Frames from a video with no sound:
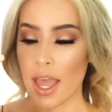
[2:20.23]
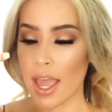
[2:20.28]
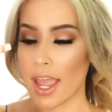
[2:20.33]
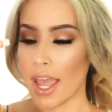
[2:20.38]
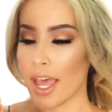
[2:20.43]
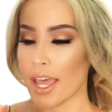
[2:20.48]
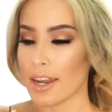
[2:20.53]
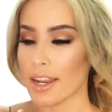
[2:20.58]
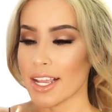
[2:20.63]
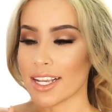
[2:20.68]

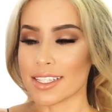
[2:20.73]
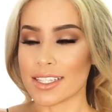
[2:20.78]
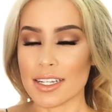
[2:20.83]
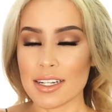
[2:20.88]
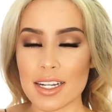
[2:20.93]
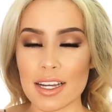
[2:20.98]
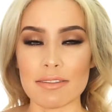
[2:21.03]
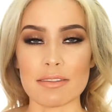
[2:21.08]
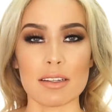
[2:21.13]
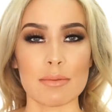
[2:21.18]
And it's
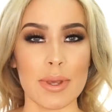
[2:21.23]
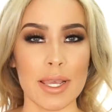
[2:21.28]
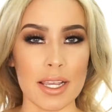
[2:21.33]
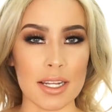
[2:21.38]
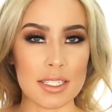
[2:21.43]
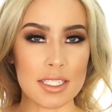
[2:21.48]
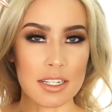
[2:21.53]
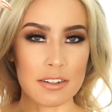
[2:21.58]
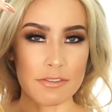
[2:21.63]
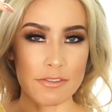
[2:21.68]
enough to make
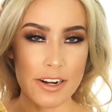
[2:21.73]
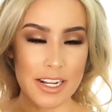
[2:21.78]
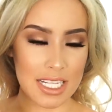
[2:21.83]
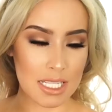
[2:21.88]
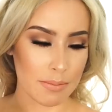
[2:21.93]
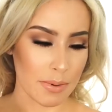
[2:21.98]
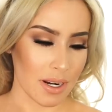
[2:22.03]
a difference.